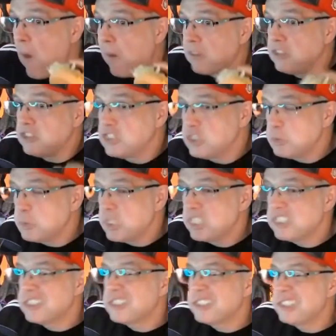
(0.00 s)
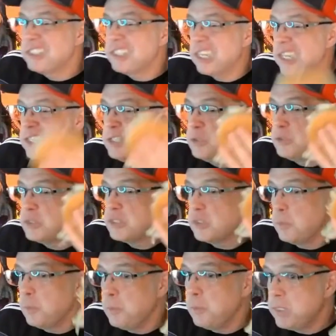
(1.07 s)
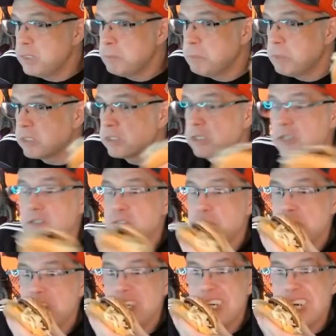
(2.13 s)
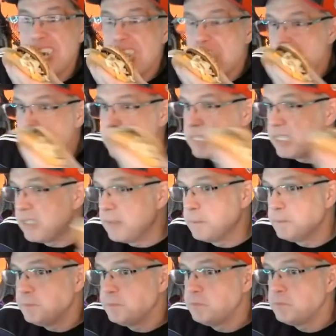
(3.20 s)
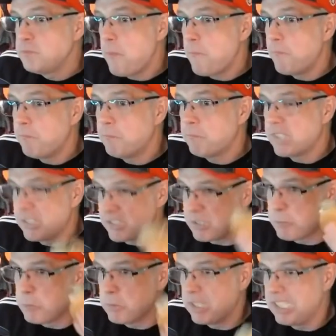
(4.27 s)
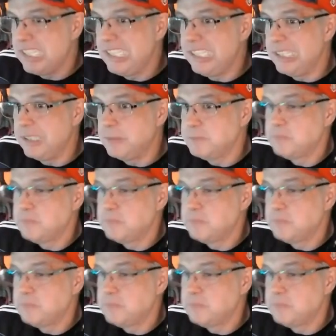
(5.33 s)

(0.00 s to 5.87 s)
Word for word: You see what I just did? I used the one burger for a napkin because I'm going to eat it.